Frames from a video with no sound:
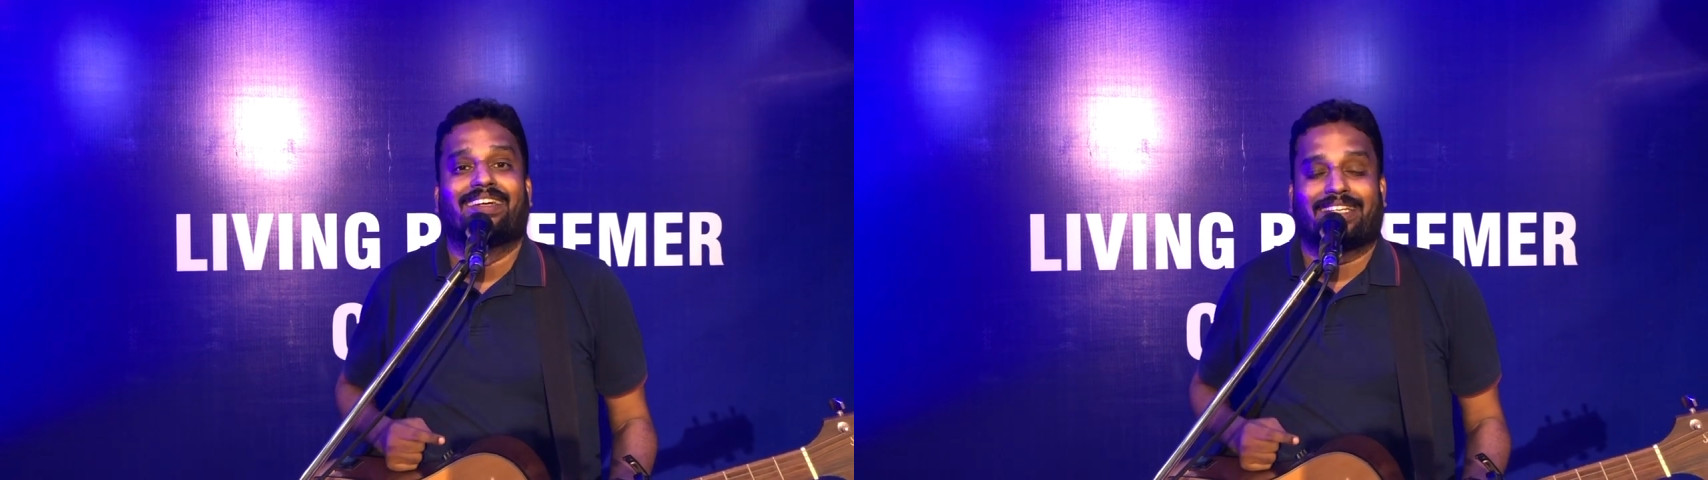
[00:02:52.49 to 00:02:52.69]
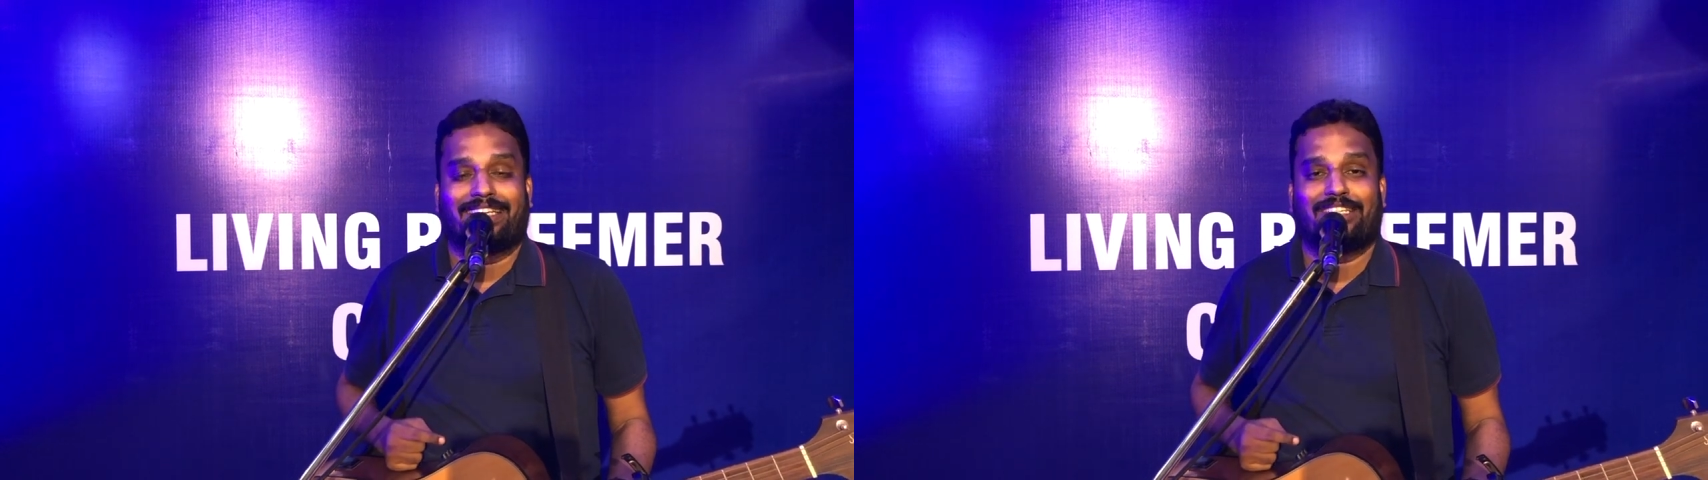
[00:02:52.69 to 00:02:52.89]

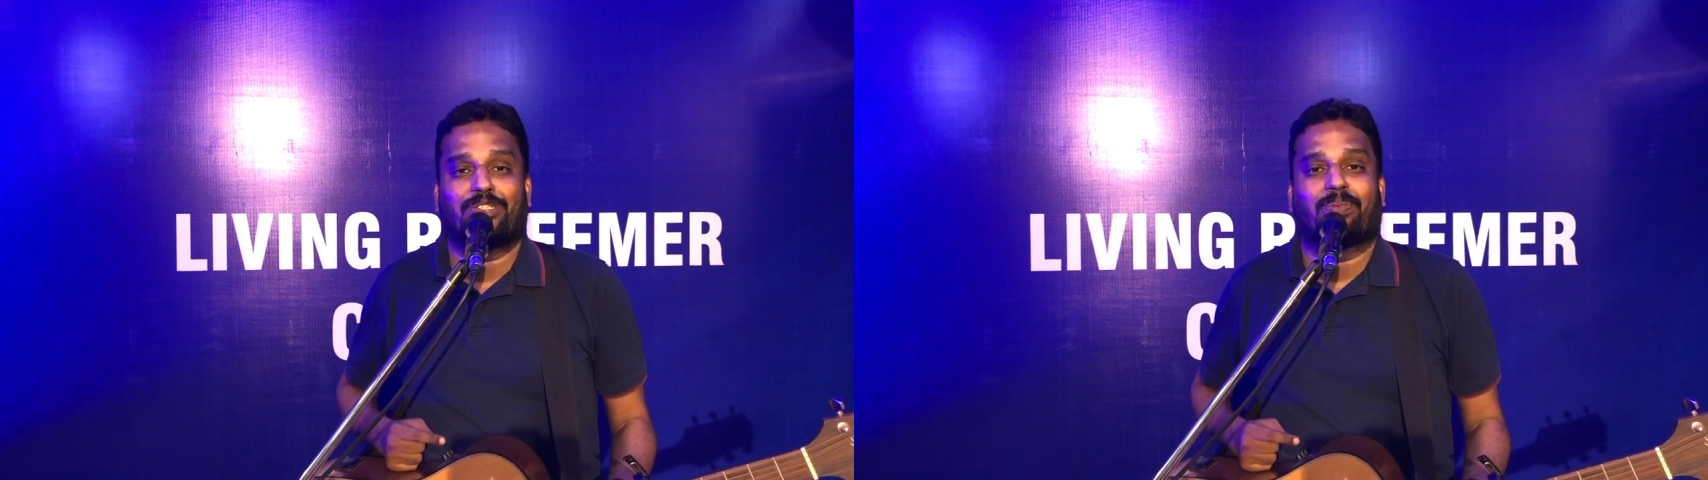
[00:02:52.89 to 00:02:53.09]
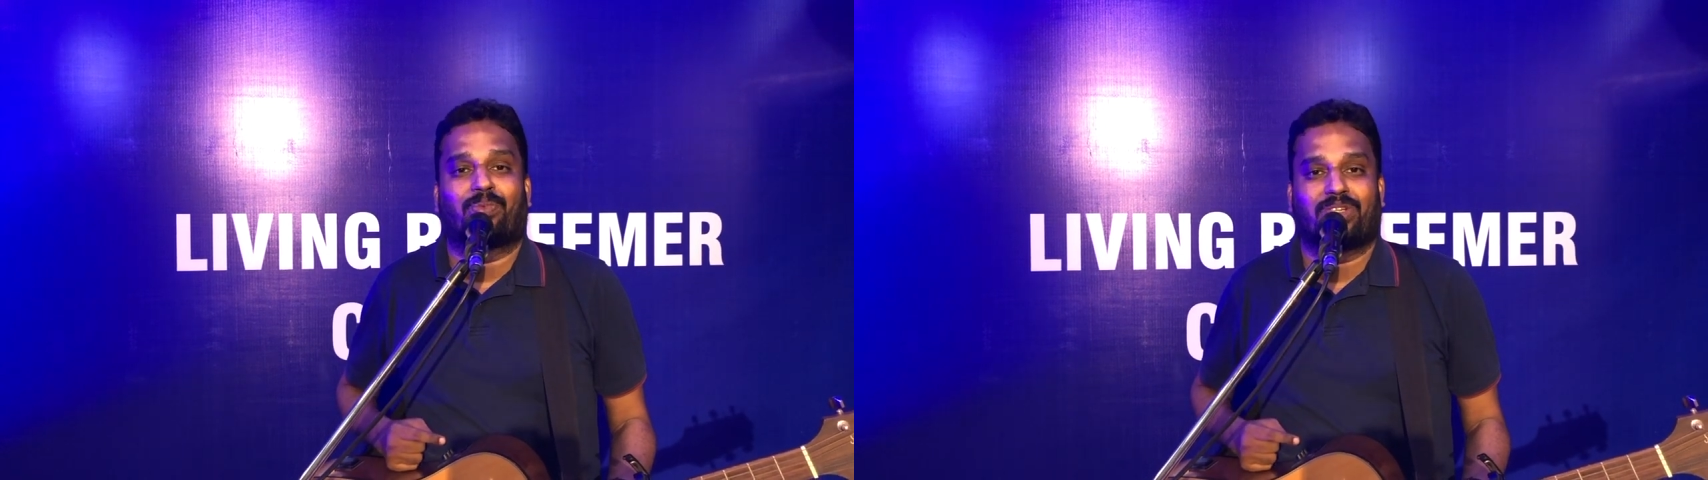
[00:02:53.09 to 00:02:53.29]
He is
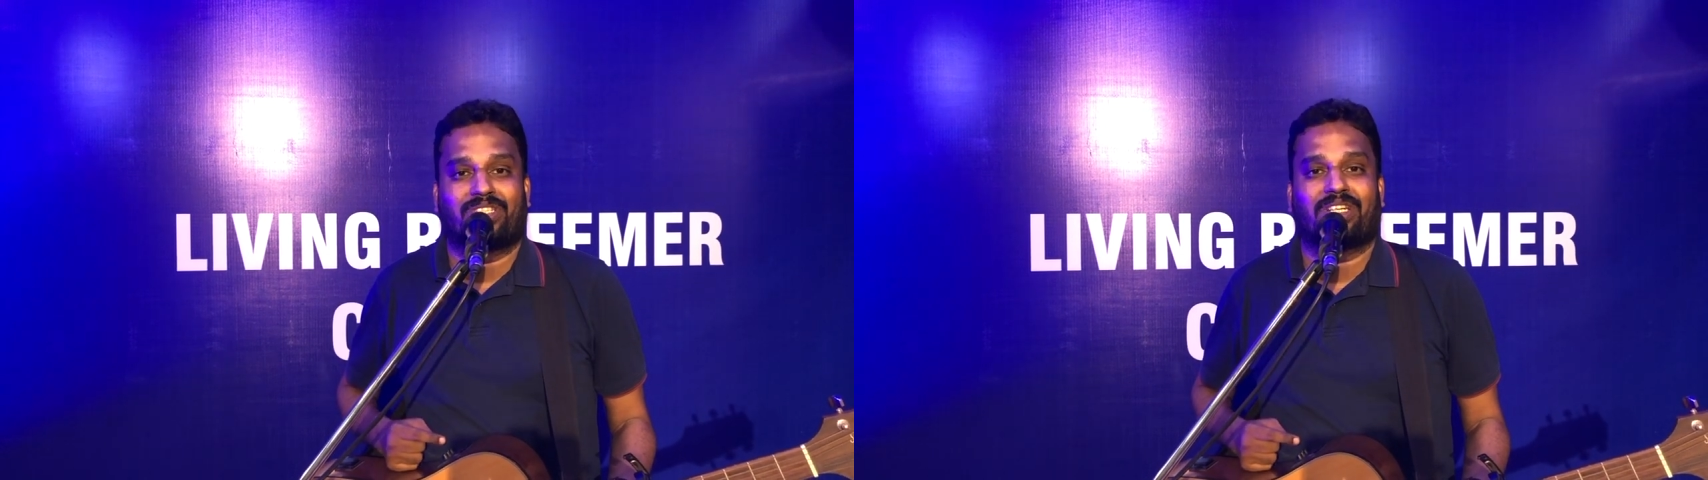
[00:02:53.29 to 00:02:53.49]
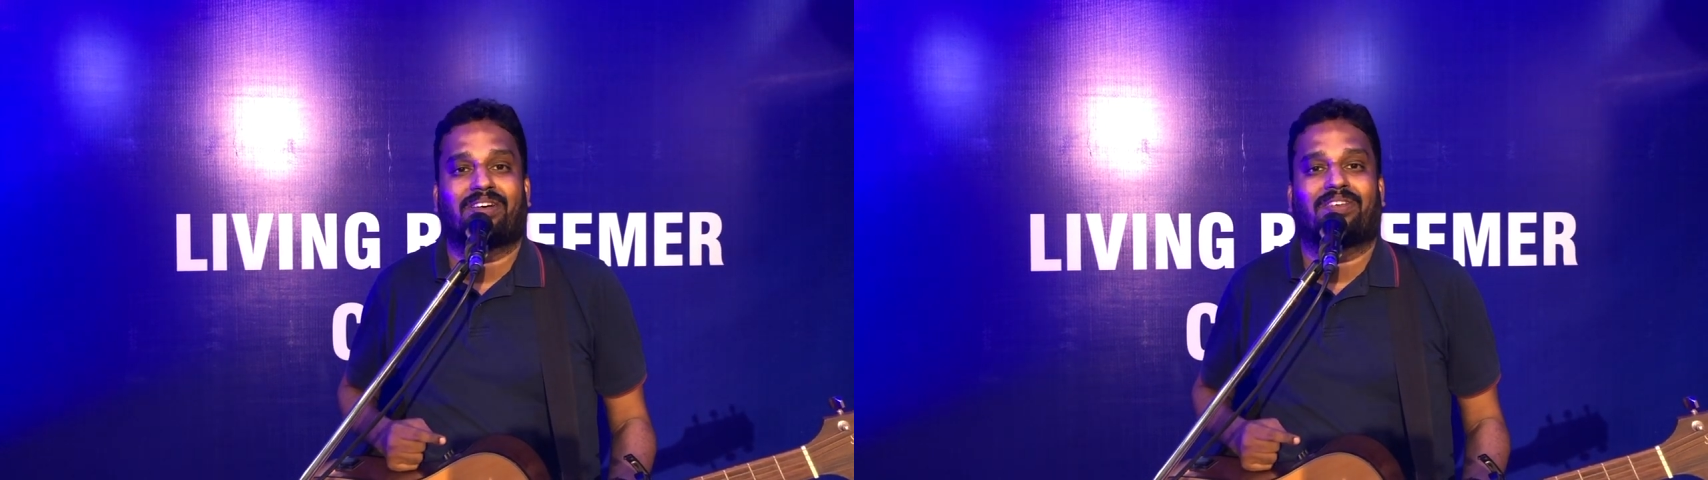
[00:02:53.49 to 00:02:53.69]
your
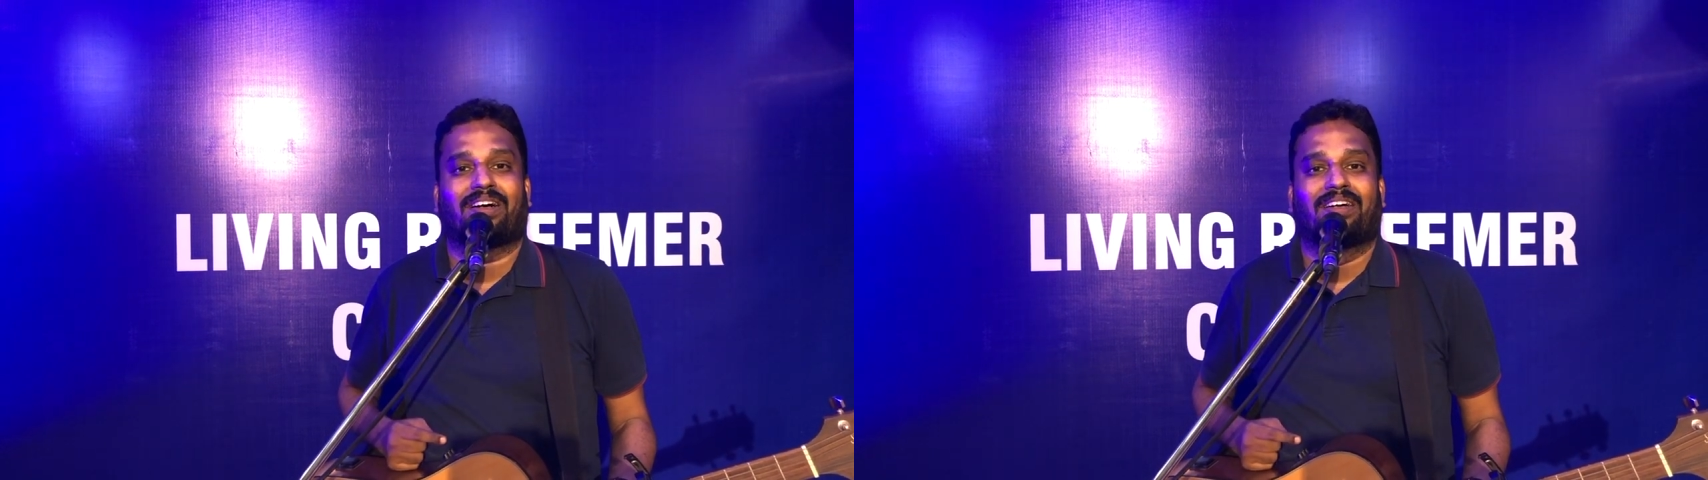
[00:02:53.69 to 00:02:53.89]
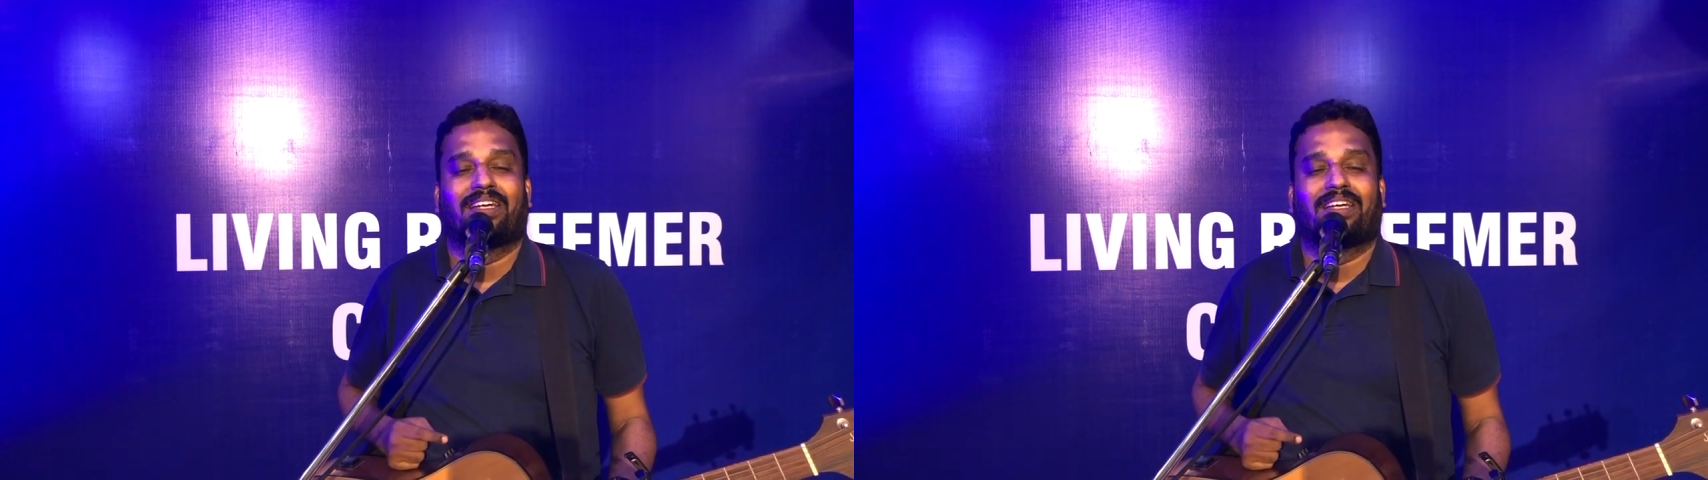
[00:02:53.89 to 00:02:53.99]
preserver.